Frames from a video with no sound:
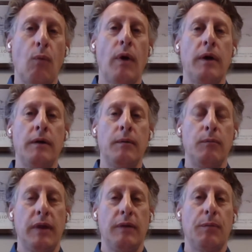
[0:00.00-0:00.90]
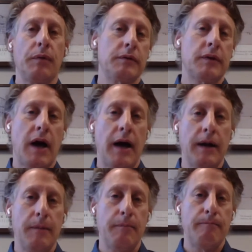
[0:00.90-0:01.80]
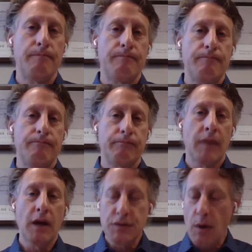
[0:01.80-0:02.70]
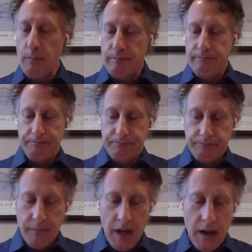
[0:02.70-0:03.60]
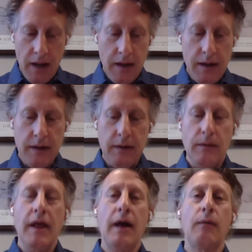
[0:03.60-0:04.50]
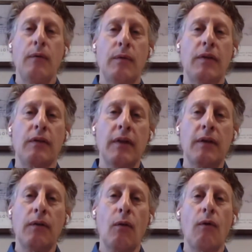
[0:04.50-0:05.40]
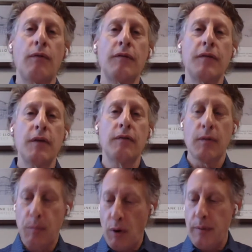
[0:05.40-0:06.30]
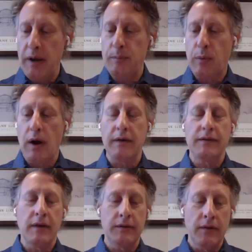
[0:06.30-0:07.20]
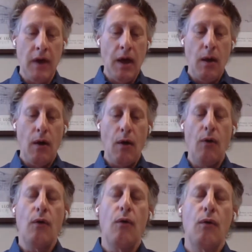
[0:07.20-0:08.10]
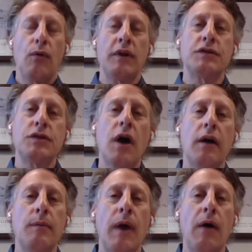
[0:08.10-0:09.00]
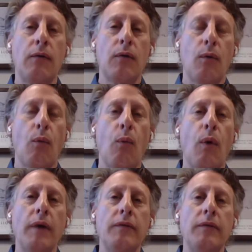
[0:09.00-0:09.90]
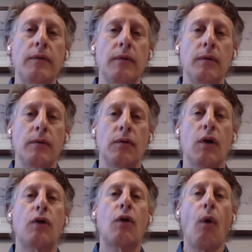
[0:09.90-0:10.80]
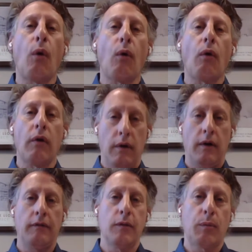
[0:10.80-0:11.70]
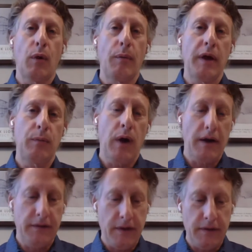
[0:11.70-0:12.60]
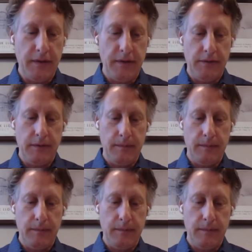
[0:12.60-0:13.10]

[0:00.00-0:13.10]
when people die. So that was a little overview of the probate process. Let's talk about what the goal of the probate process is.